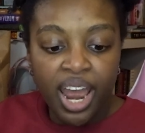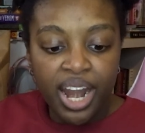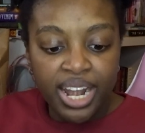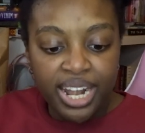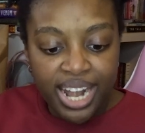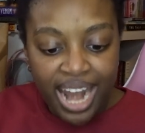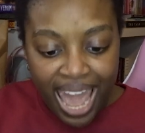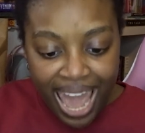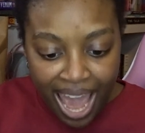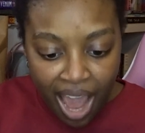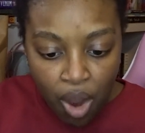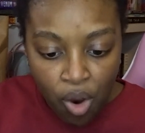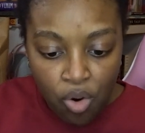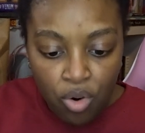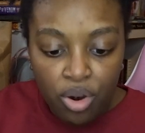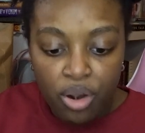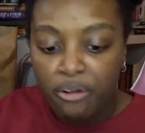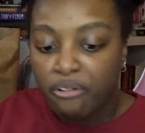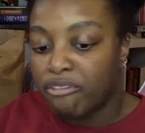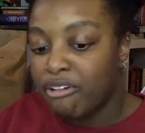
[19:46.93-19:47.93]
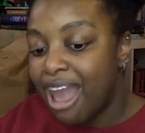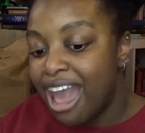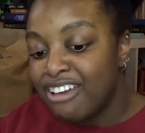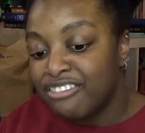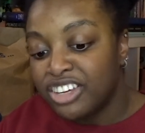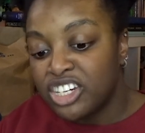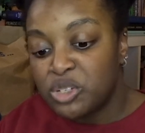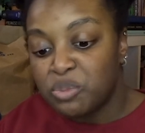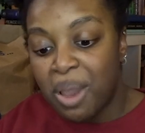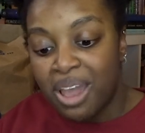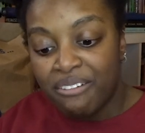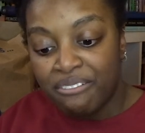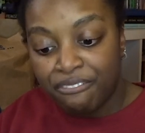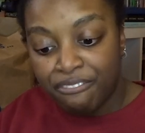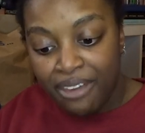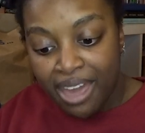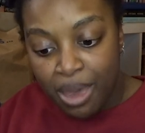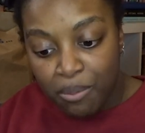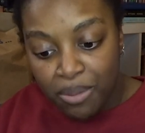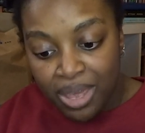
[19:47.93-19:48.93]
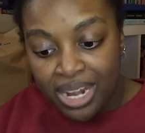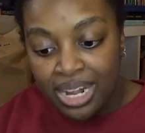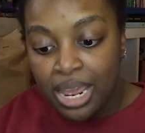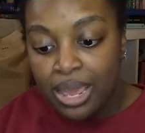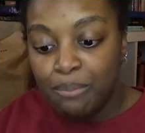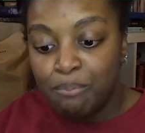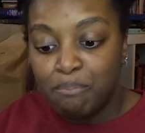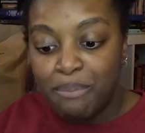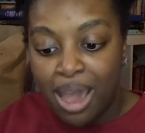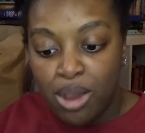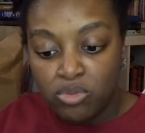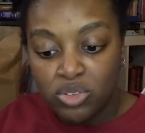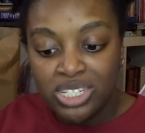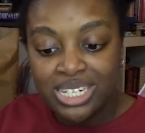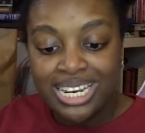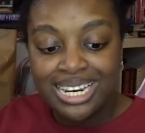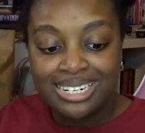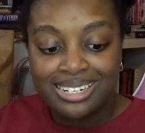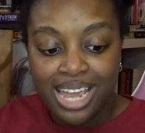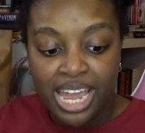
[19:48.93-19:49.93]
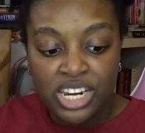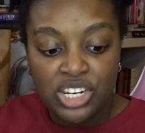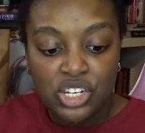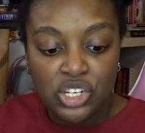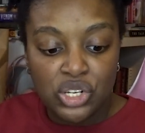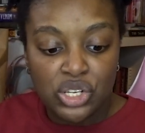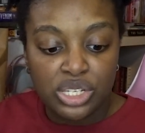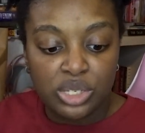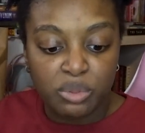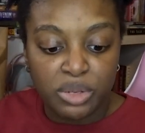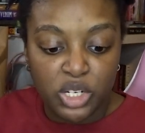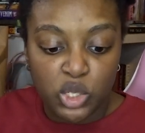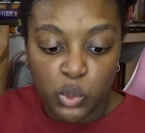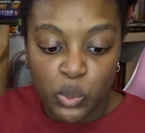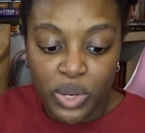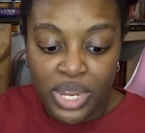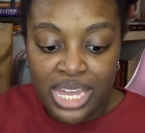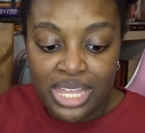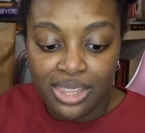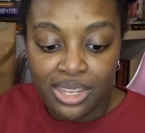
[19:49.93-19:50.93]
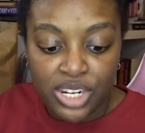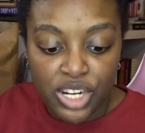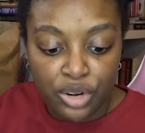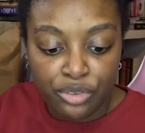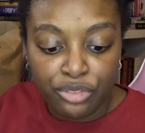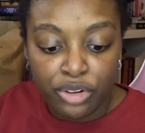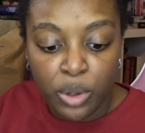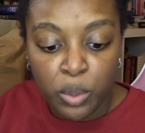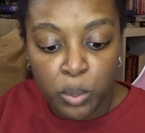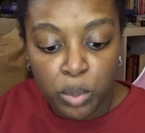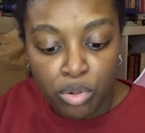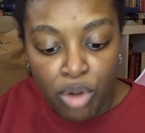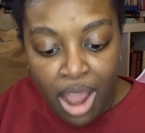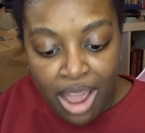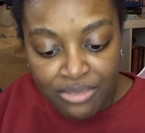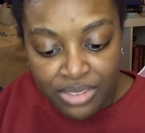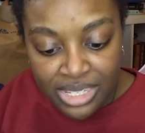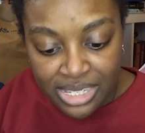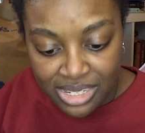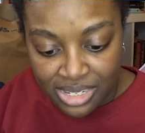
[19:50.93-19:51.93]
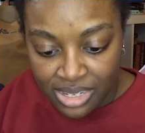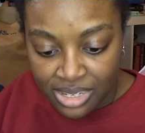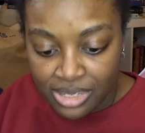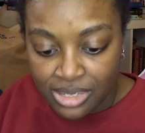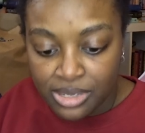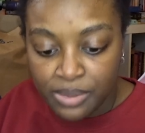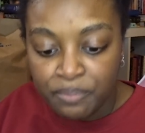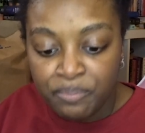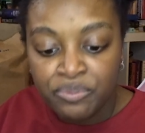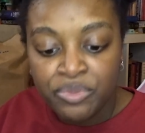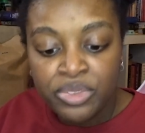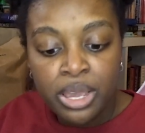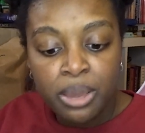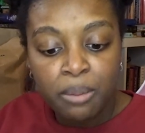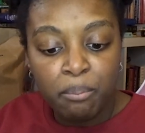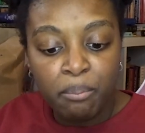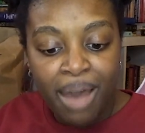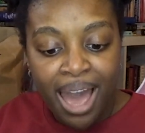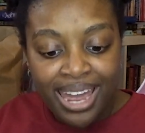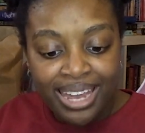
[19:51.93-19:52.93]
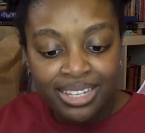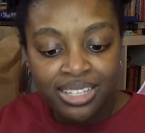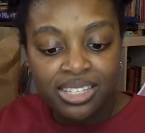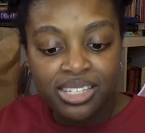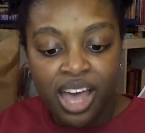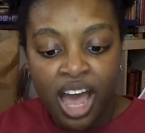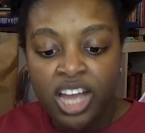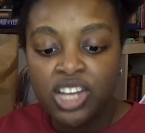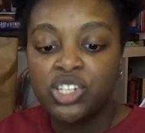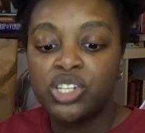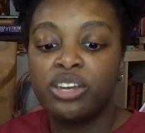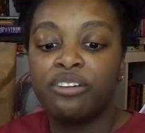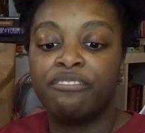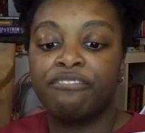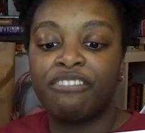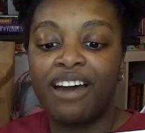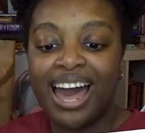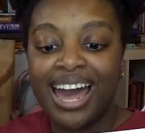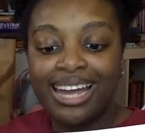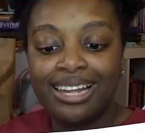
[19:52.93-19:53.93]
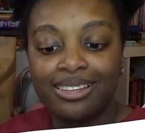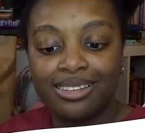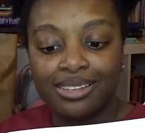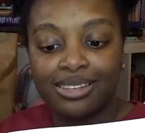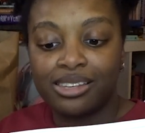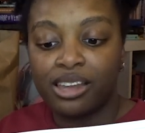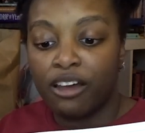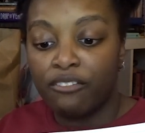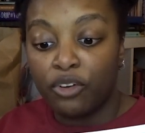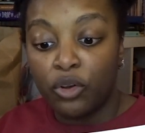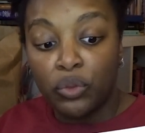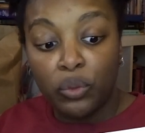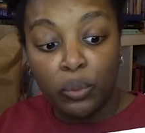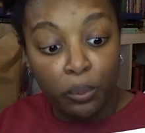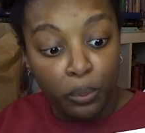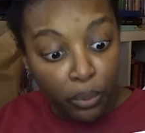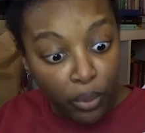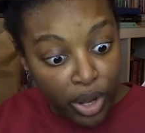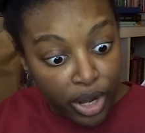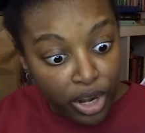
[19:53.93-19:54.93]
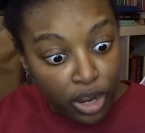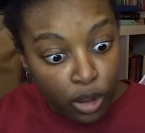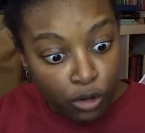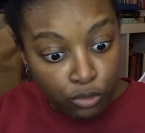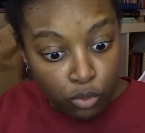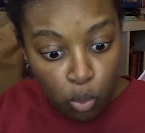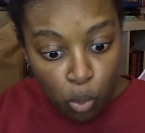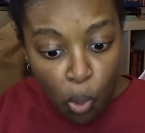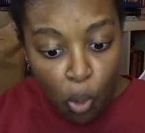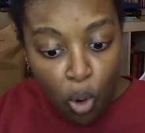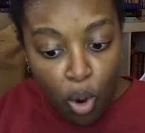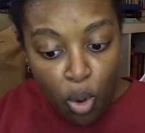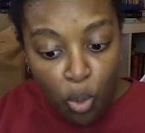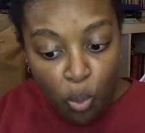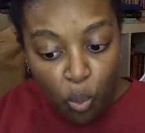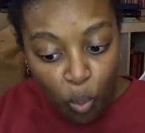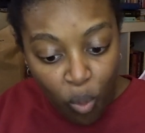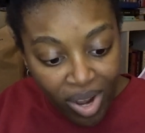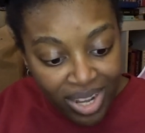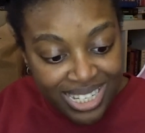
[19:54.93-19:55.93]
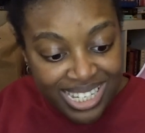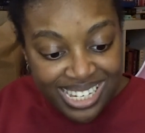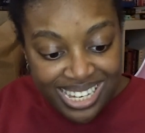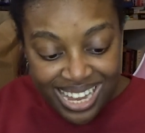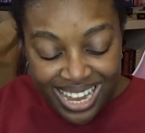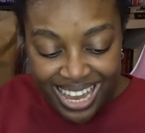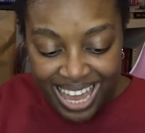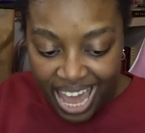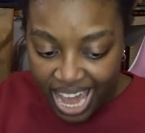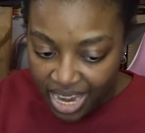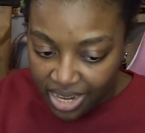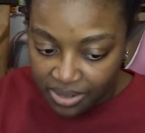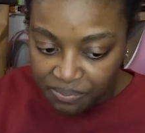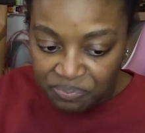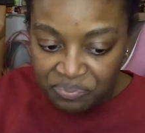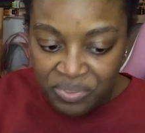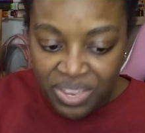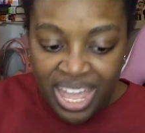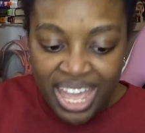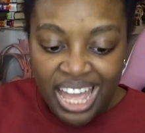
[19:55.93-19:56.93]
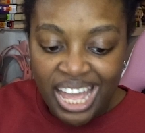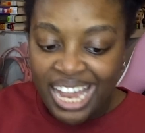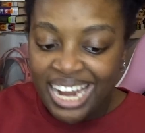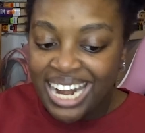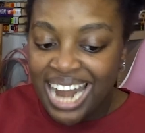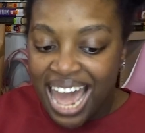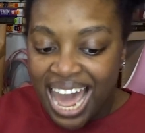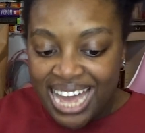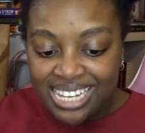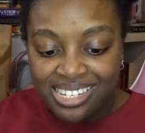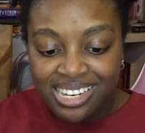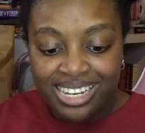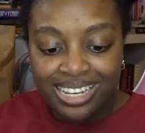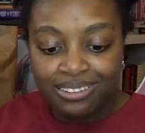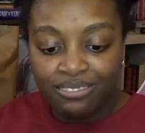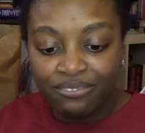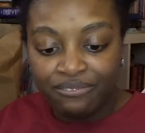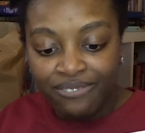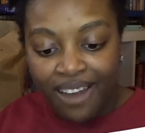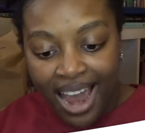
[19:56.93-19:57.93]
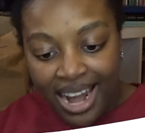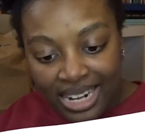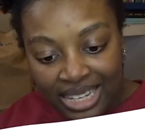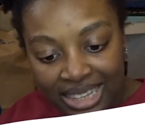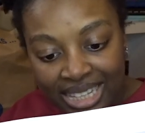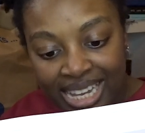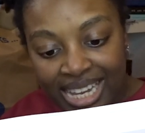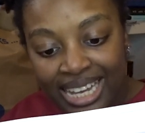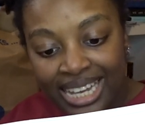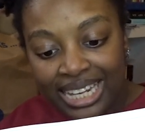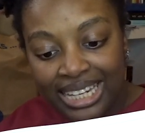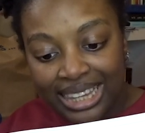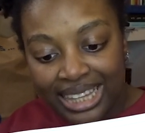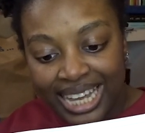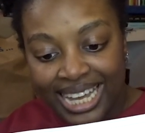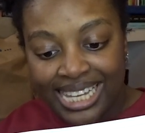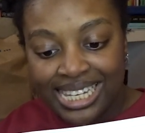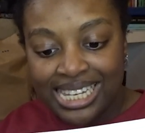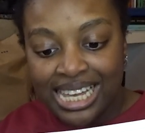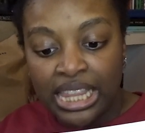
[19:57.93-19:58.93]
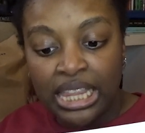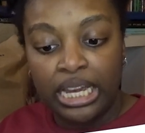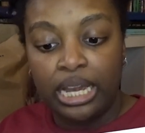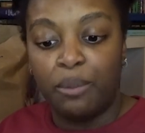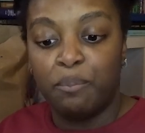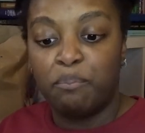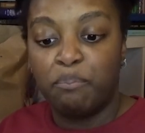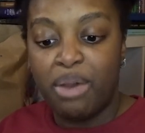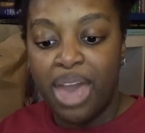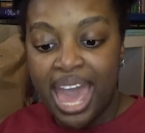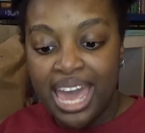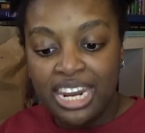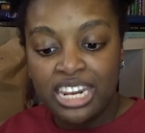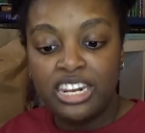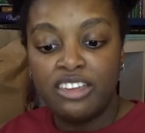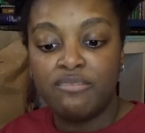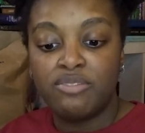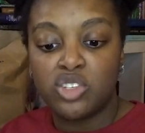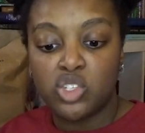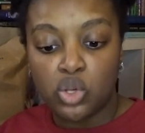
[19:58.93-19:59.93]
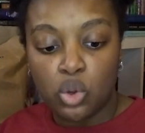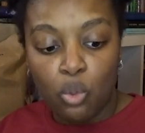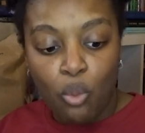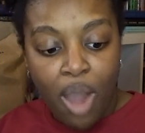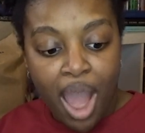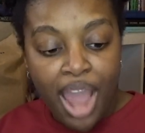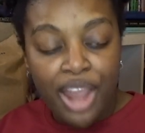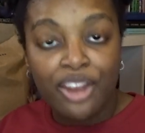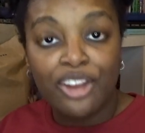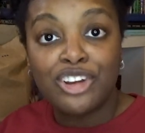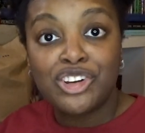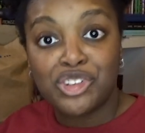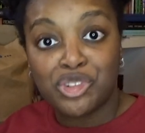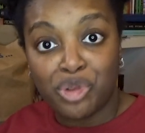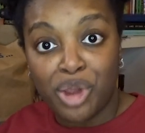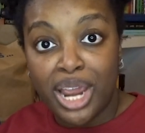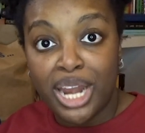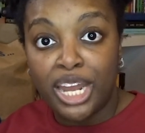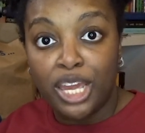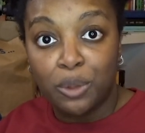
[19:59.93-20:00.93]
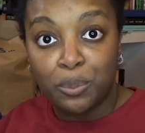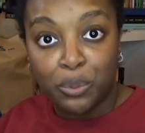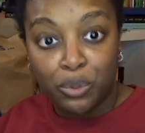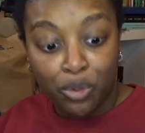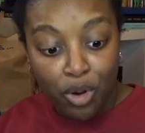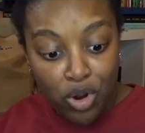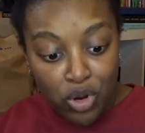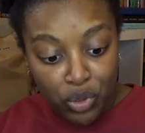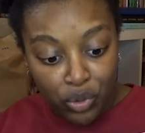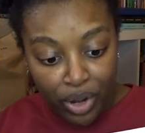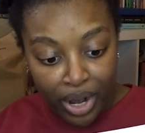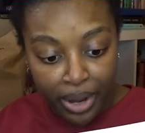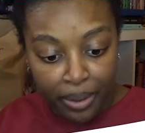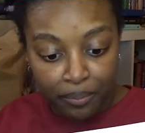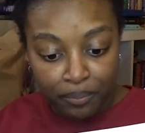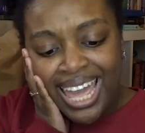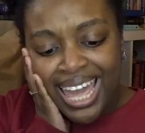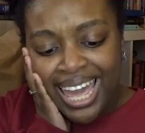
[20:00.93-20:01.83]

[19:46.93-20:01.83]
Now, ravaged by famine and mounting tensions between the different provinces, Bayatsaji finds itself on the brink of war once again, and Aiza can finally enlist in the competitive squire training program.